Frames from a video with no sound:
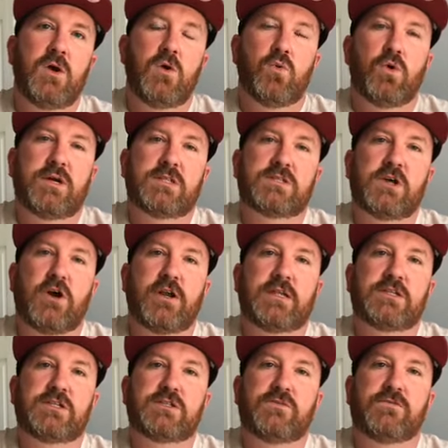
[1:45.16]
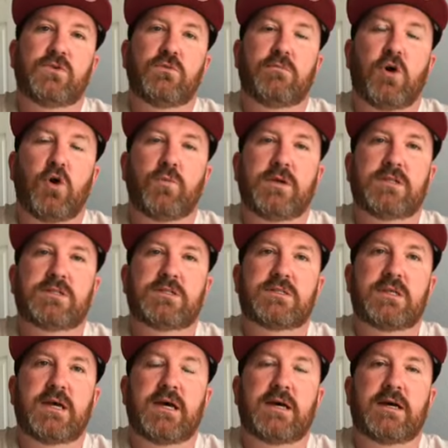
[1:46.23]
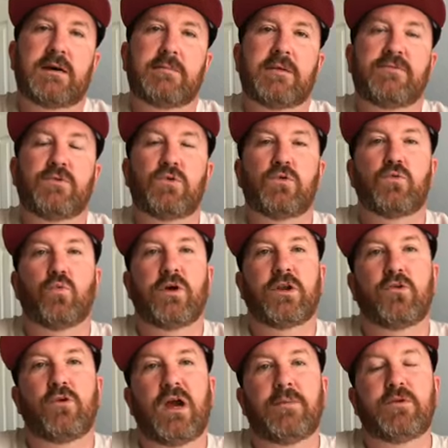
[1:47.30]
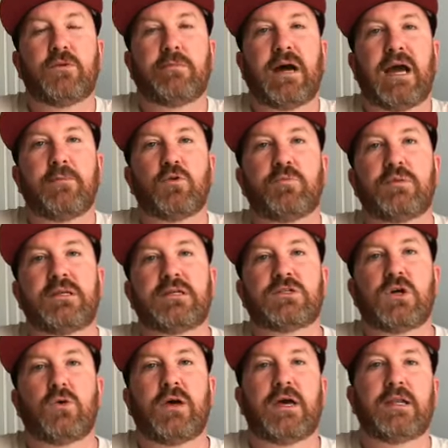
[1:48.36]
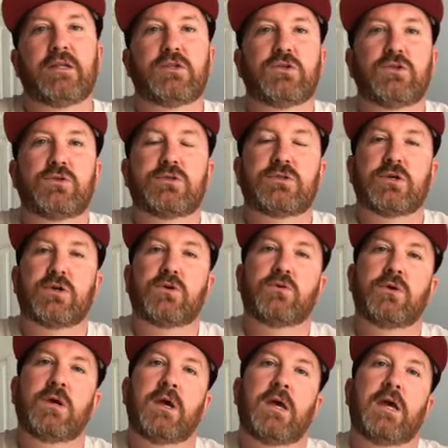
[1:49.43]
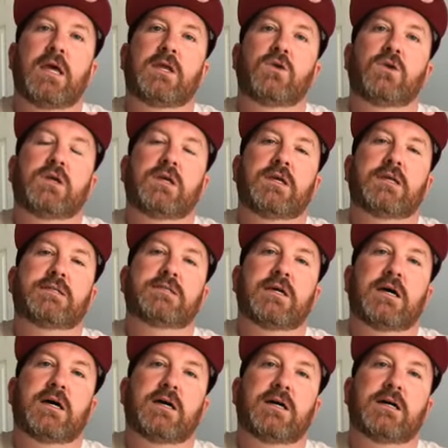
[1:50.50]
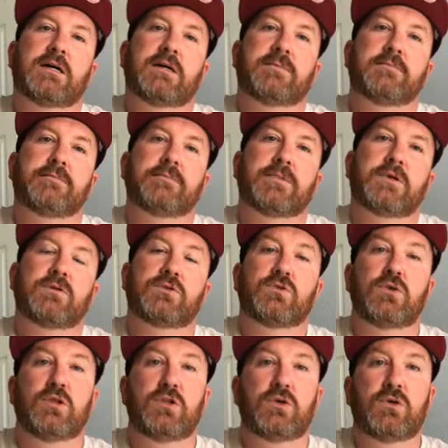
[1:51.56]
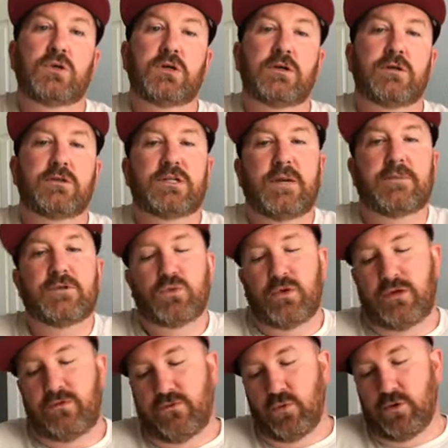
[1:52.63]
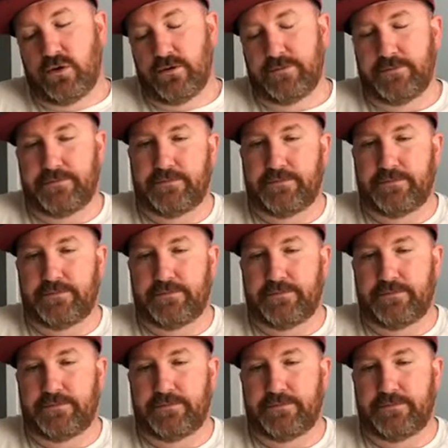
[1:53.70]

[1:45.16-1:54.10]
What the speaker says: We'll get started in just a few moments. If you want to grab your Bible, please go ahead and do so. You can go to Luke chapter 24.